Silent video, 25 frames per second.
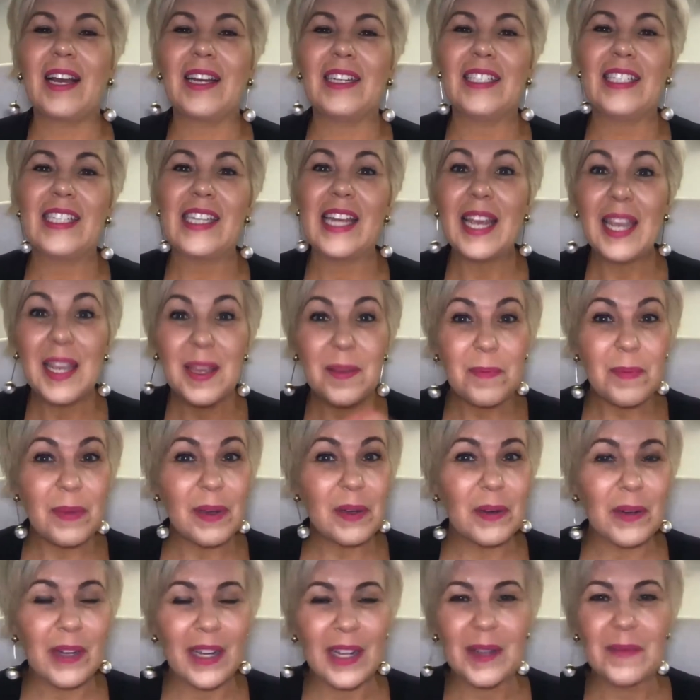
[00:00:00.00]
team
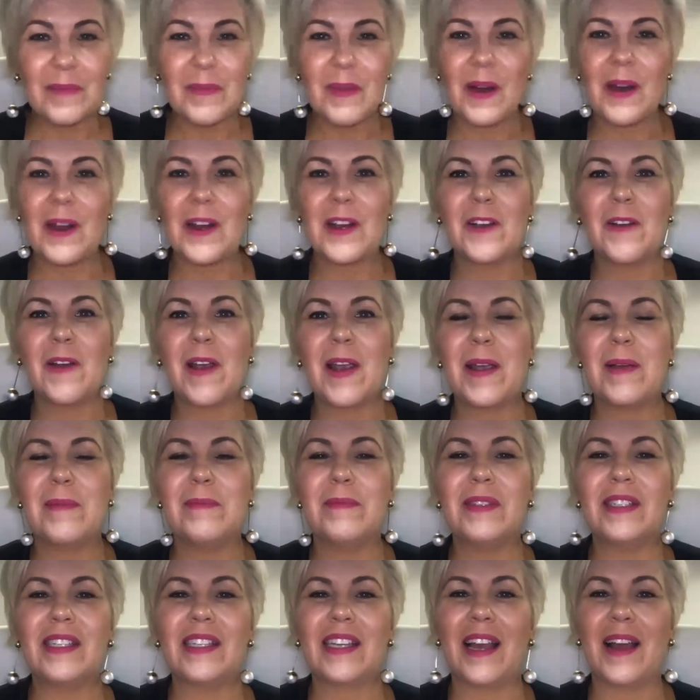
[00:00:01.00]
building
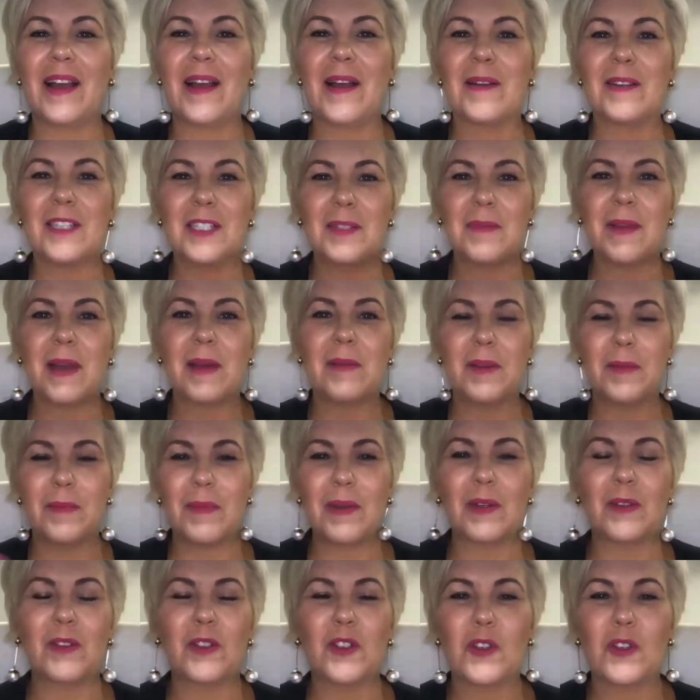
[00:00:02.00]
programs to be able to build